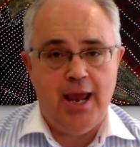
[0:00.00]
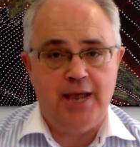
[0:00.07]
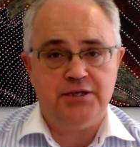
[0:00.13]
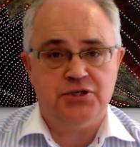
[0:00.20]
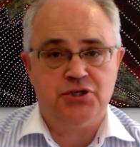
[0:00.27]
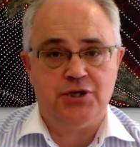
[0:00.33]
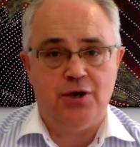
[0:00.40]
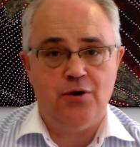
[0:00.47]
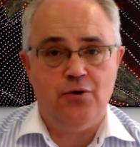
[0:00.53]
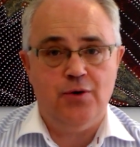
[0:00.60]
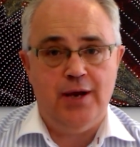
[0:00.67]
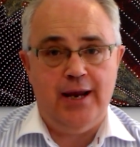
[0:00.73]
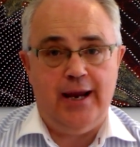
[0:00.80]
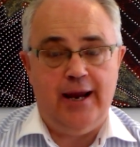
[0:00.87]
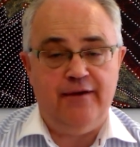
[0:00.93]
And
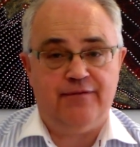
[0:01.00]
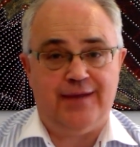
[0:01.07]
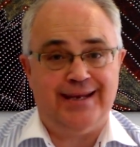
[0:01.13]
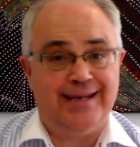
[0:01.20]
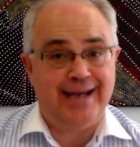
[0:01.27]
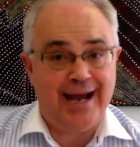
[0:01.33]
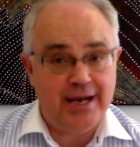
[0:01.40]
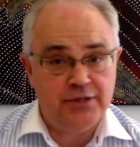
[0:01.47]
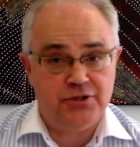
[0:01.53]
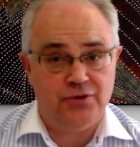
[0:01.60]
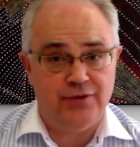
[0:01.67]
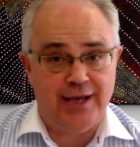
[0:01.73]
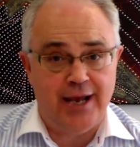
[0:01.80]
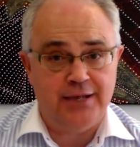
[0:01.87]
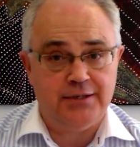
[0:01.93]
so if can't
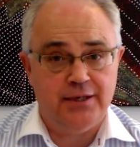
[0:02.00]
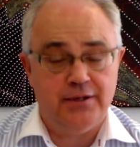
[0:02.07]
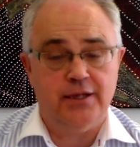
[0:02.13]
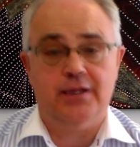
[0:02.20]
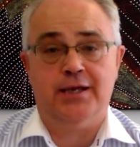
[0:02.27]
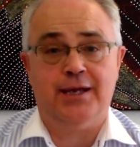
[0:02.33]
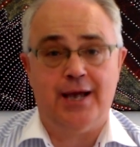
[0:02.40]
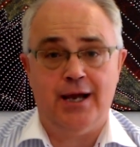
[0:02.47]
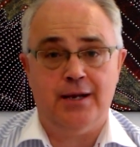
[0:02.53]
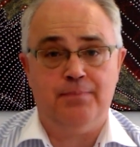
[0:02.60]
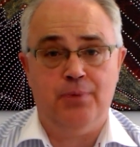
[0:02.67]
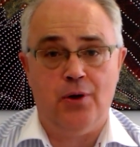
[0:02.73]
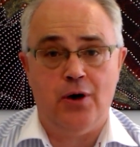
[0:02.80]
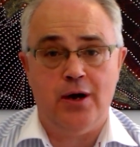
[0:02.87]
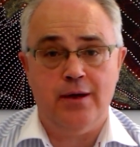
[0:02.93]
do that, then they
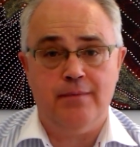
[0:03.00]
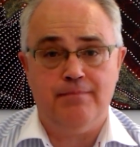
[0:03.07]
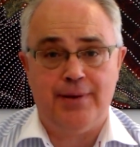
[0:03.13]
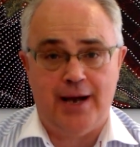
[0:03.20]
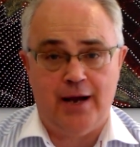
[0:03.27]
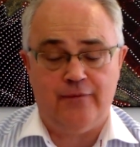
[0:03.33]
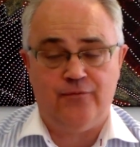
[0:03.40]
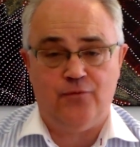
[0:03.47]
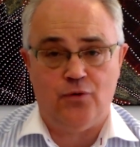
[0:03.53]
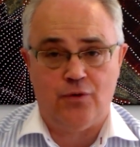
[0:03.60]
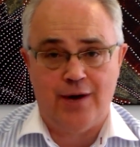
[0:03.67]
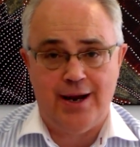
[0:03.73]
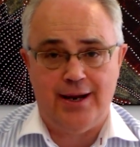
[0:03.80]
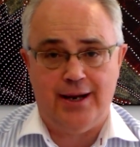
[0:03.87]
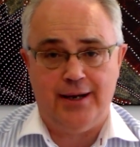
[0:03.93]
can't apply Part
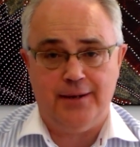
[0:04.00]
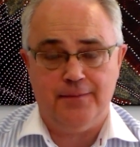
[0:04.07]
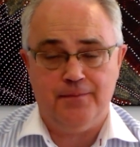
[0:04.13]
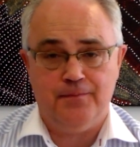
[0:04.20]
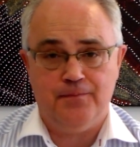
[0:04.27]
4A.